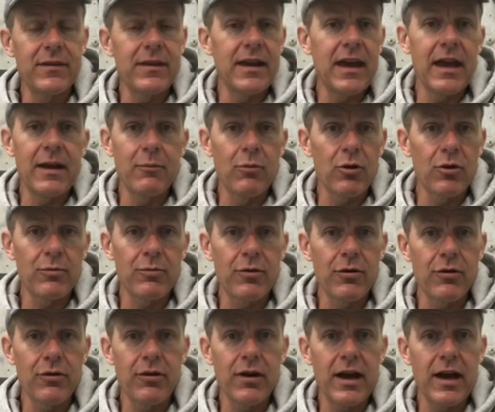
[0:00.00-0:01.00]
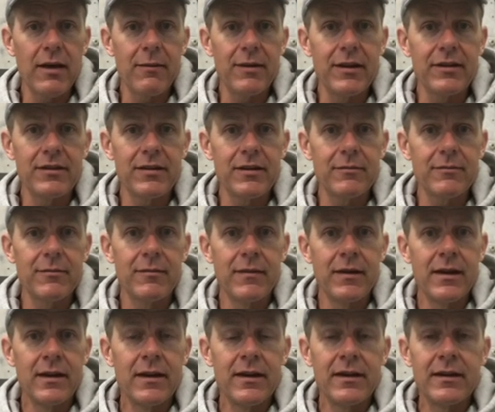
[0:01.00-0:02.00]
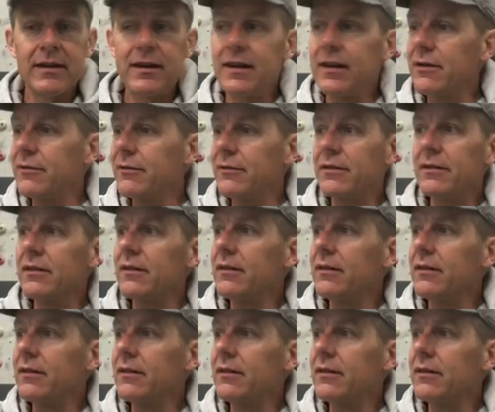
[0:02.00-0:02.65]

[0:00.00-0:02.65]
hangboard program and some, you know,